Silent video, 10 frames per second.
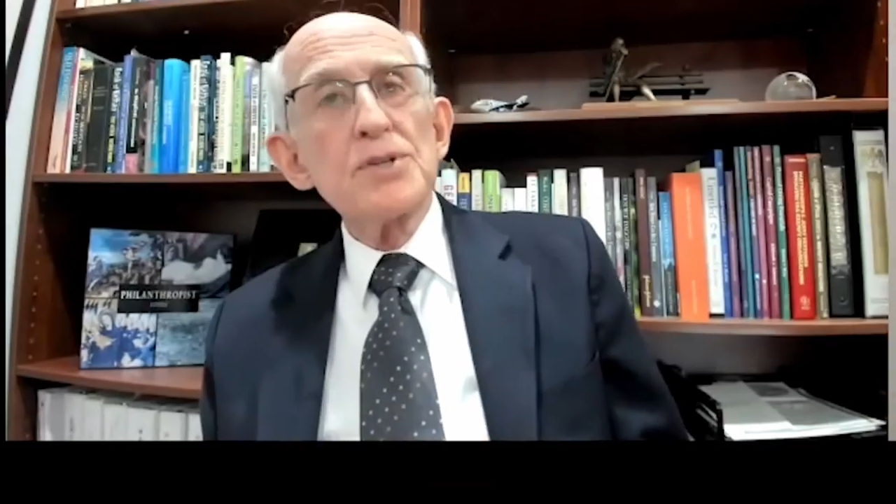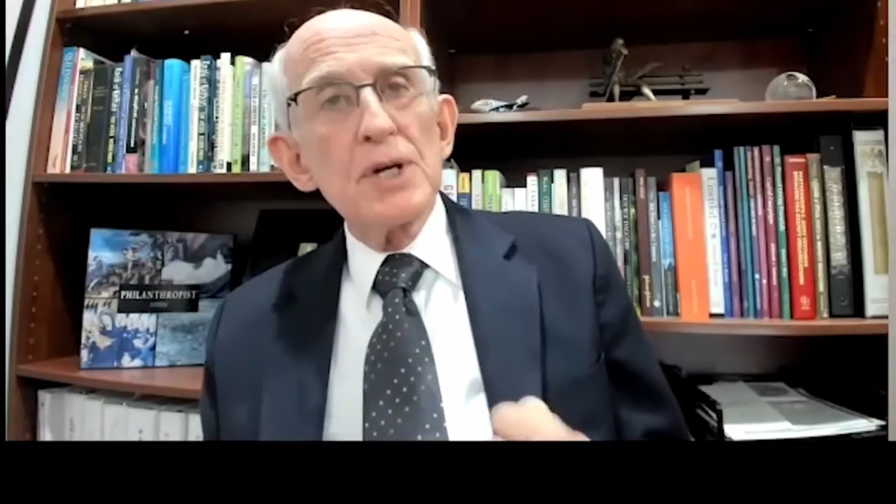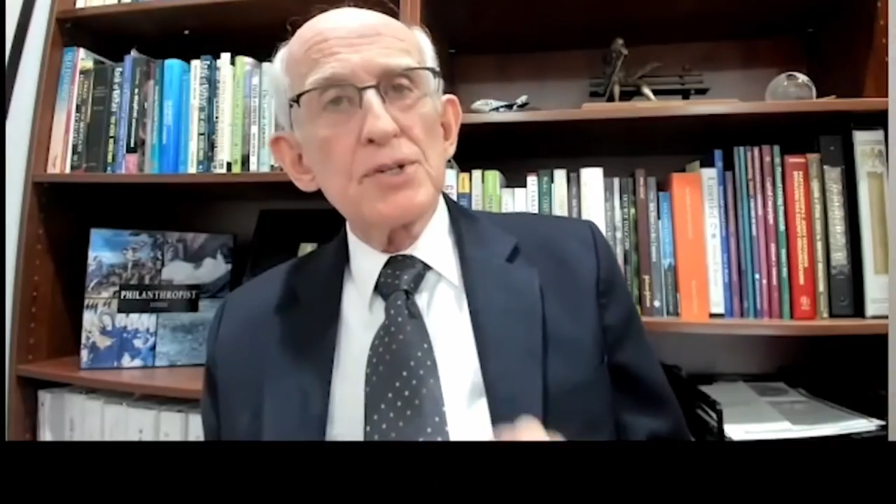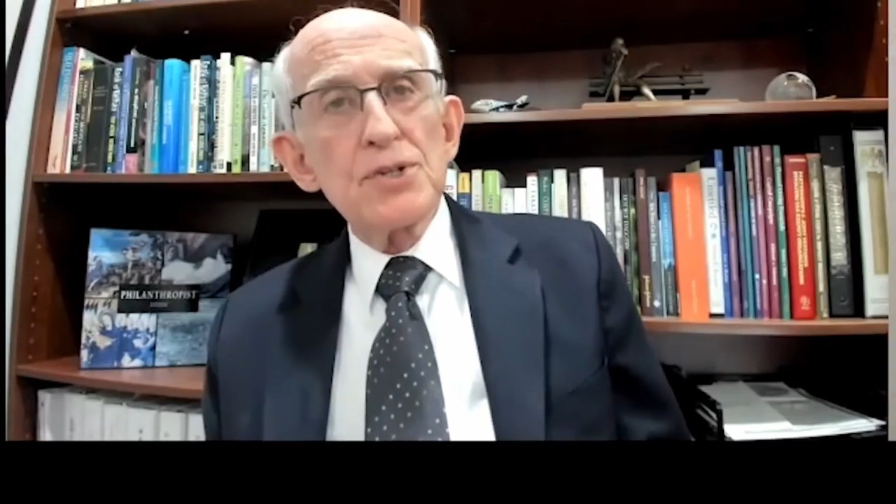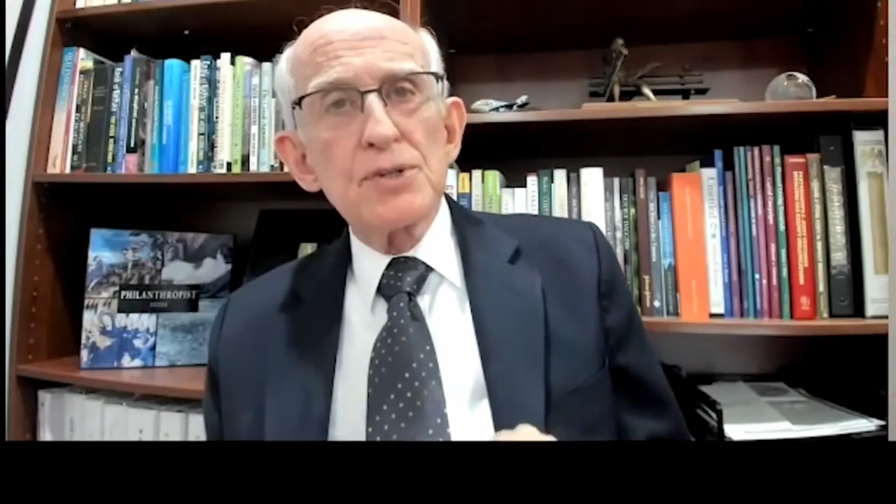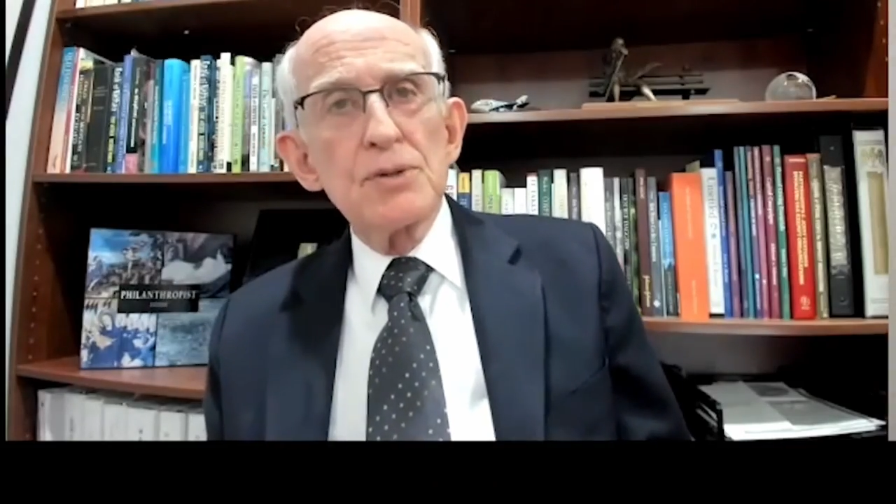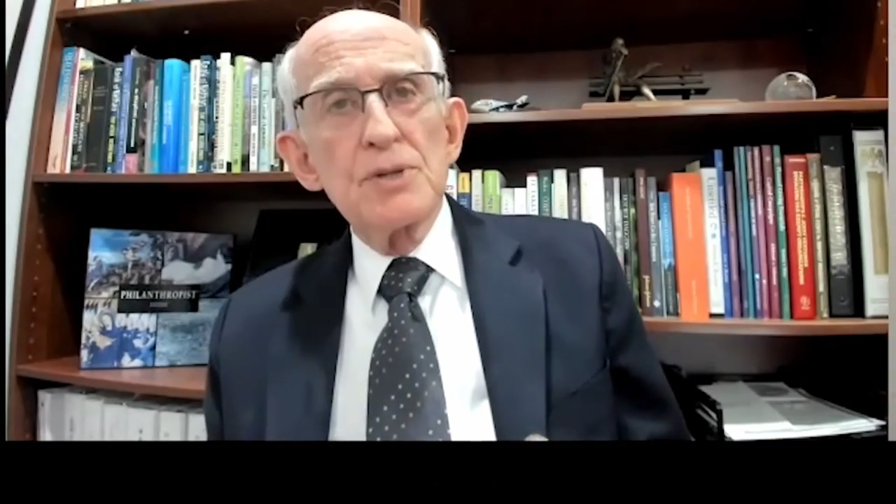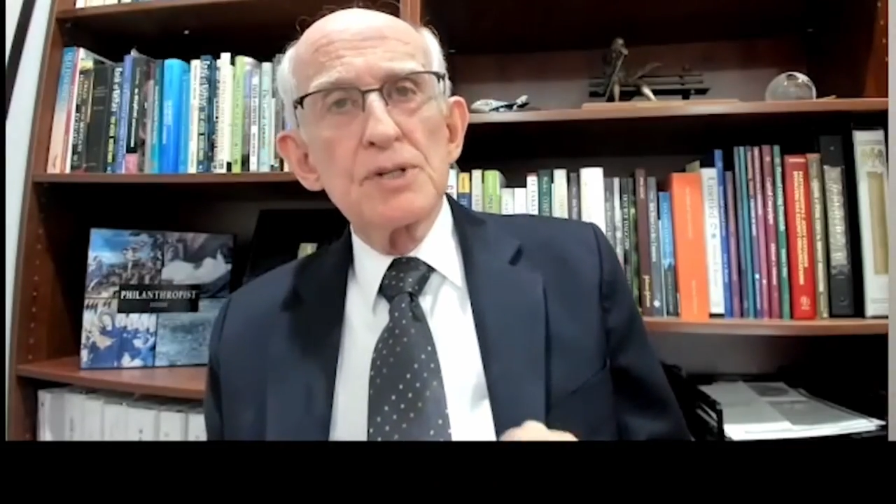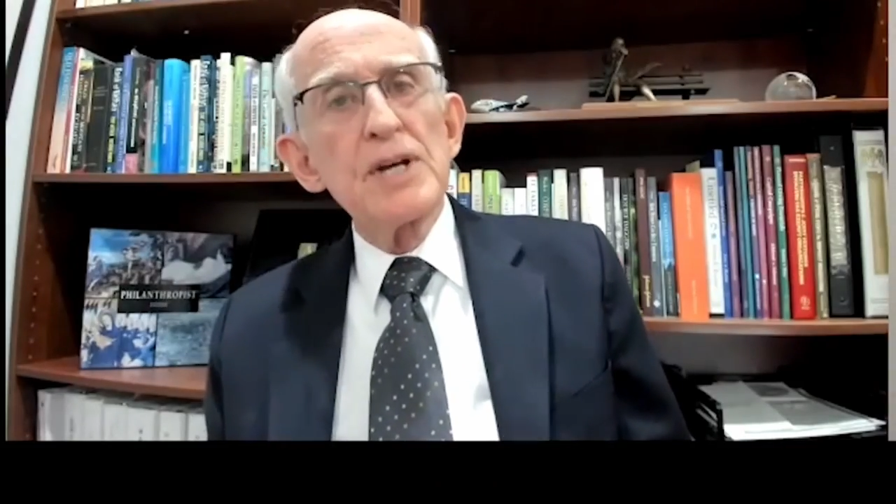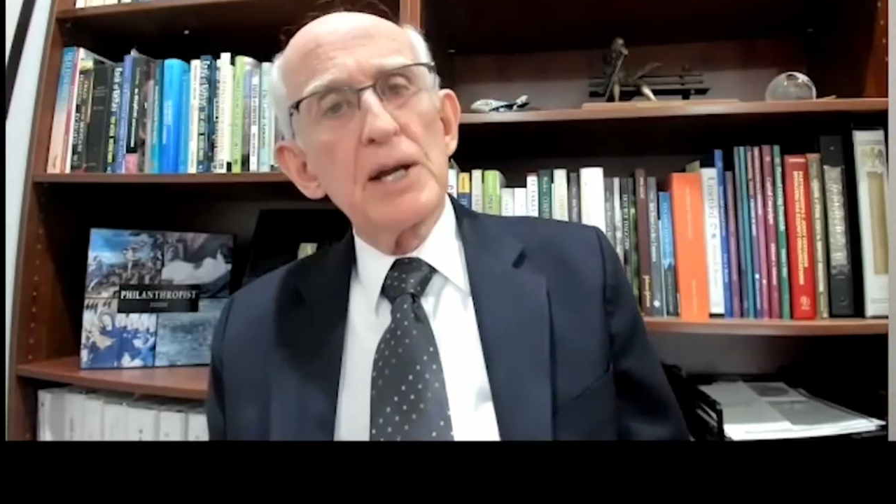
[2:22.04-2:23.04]
us to
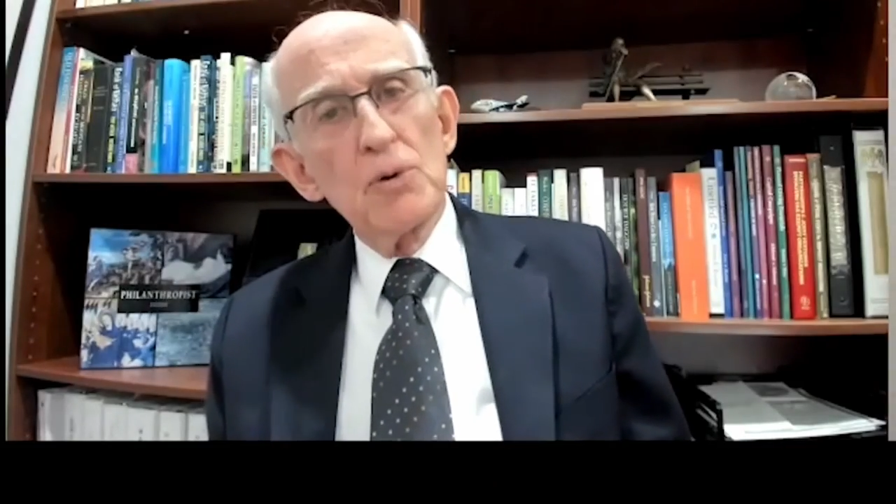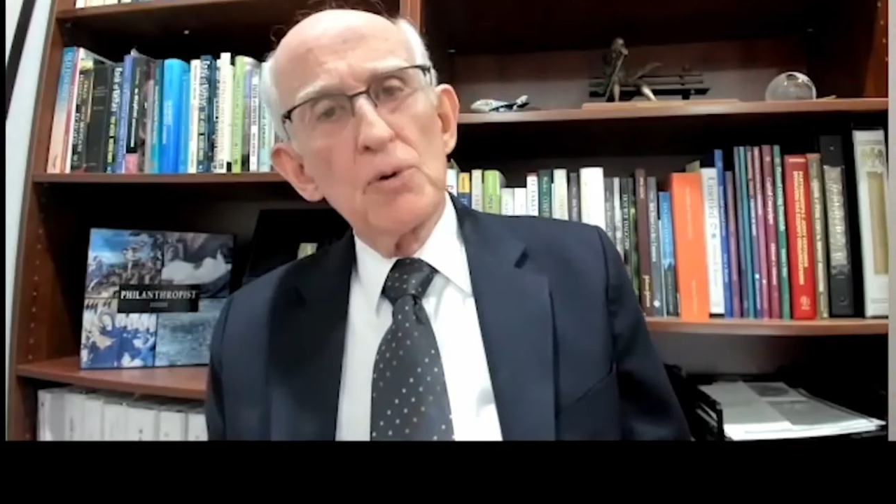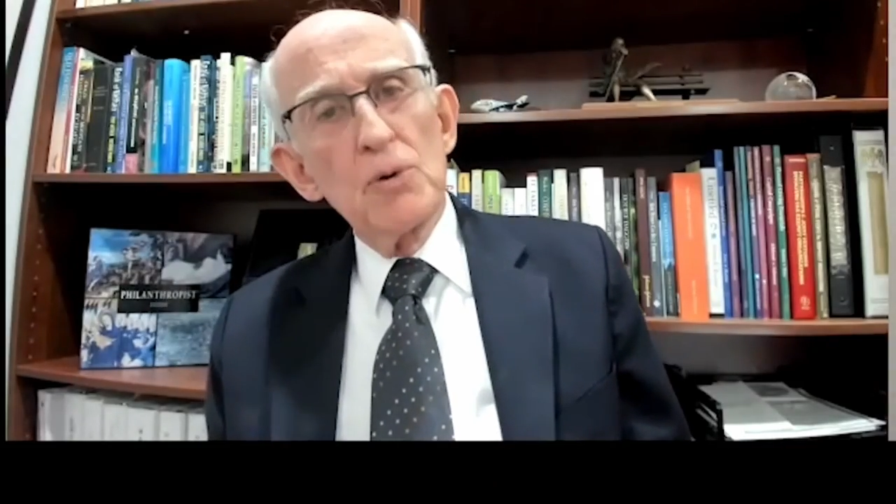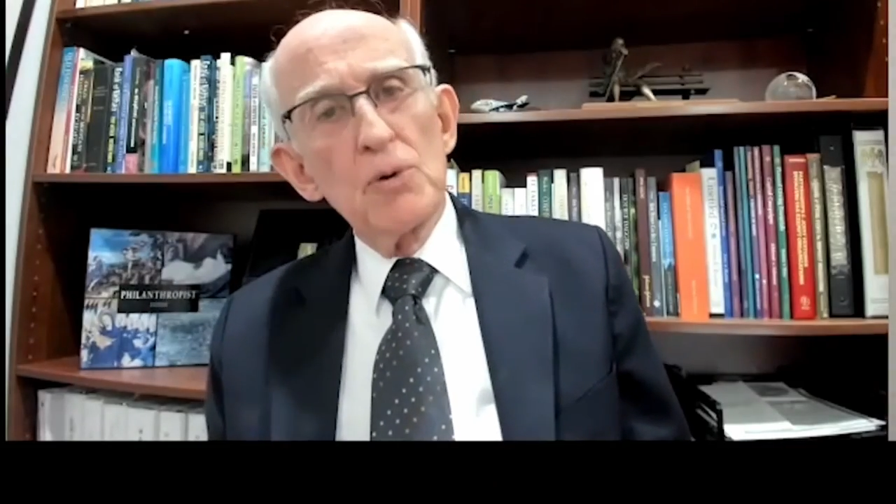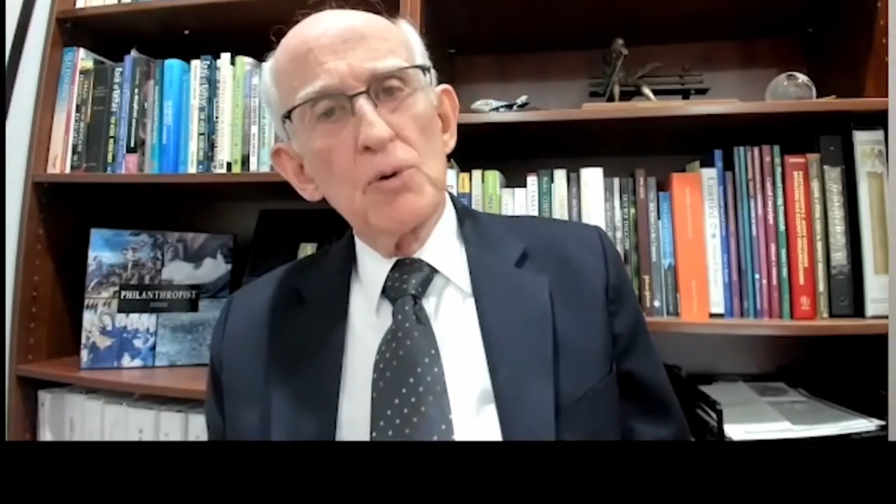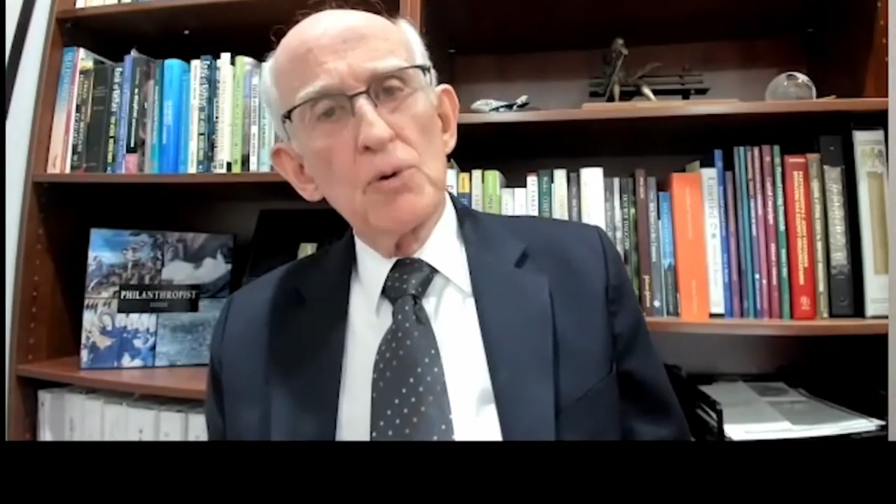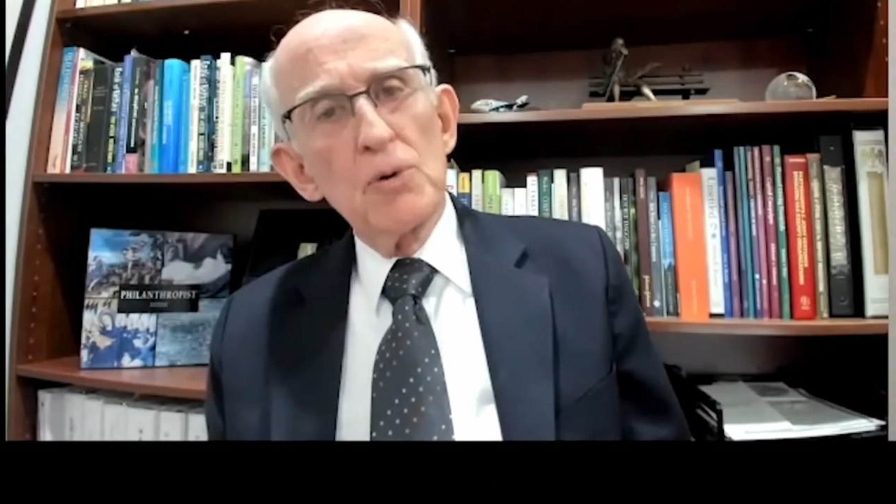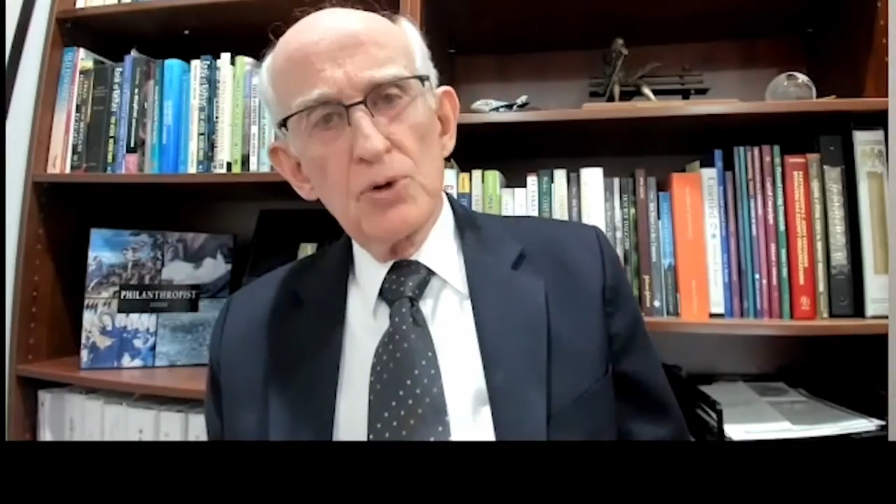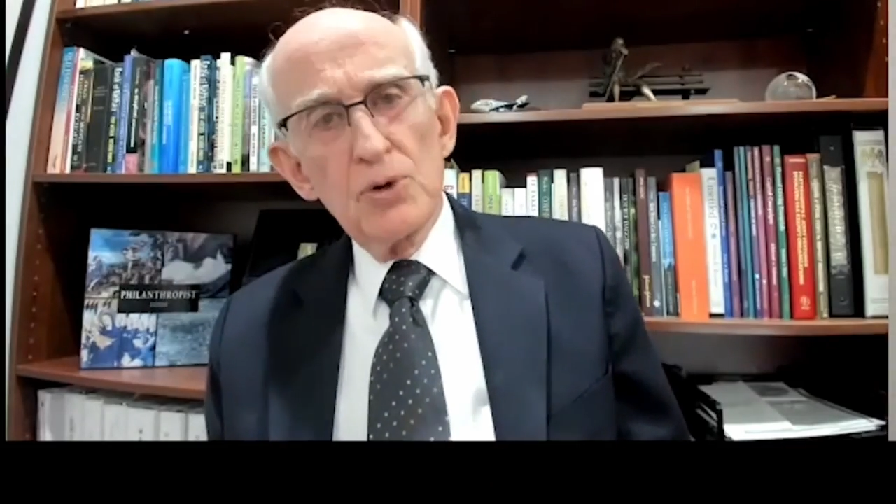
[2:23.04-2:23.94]
the takeaways for